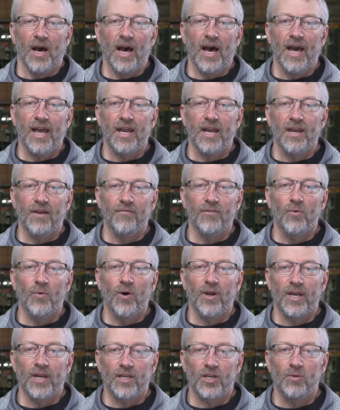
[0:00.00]
I and
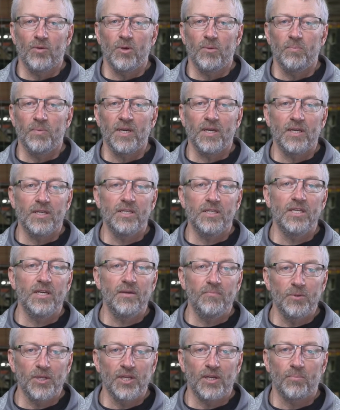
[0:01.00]
everyone at QBP
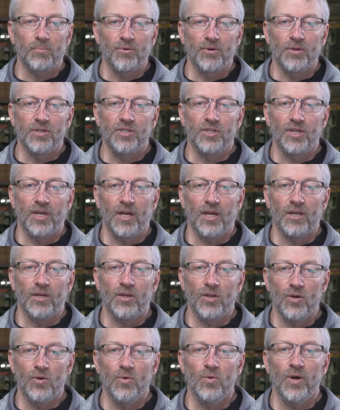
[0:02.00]
deeply appreciate
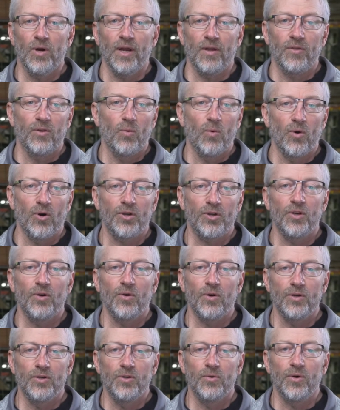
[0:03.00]
you and the work
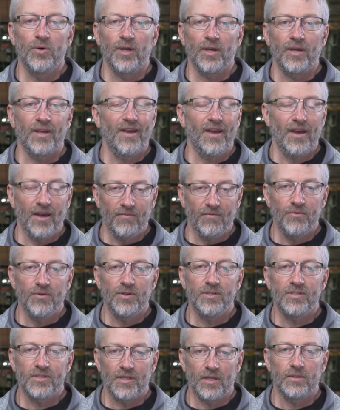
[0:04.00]
you are doing
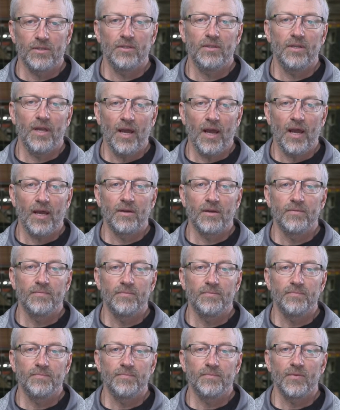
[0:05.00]
every single day.
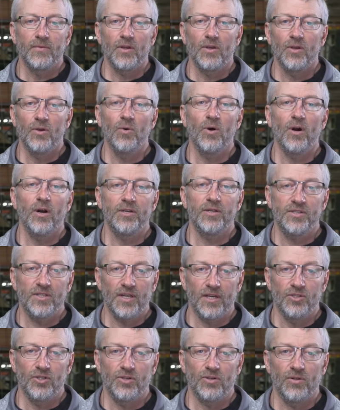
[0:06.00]
You are
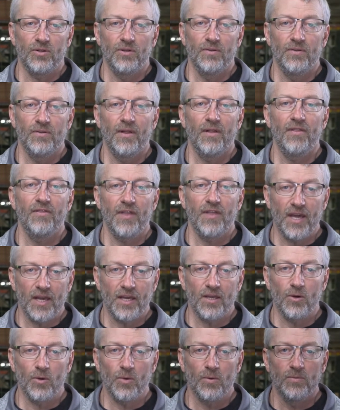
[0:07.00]
essential.
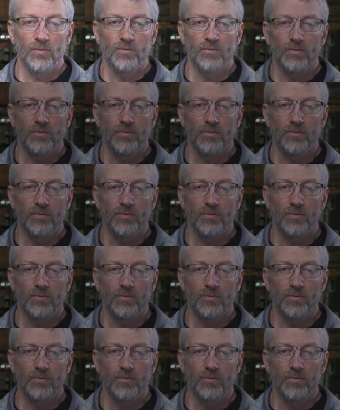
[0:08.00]
Thank you.